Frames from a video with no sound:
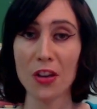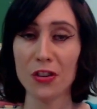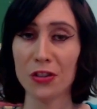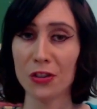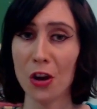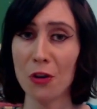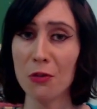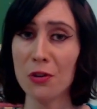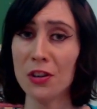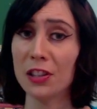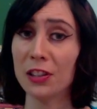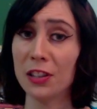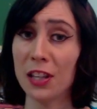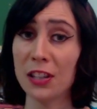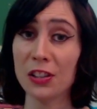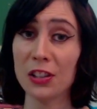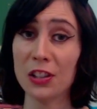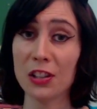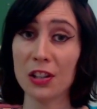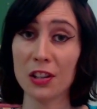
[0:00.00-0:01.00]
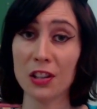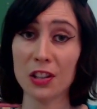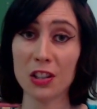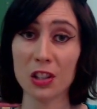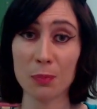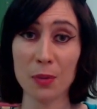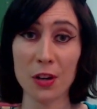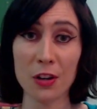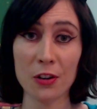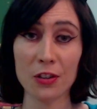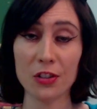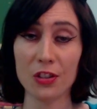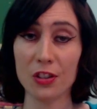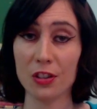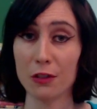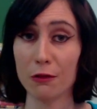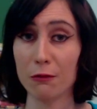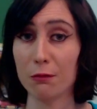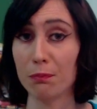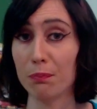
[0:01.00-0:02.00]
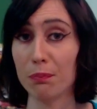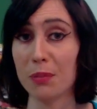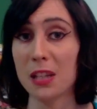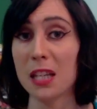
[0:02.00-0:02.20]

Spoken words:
so is listening to the experiences of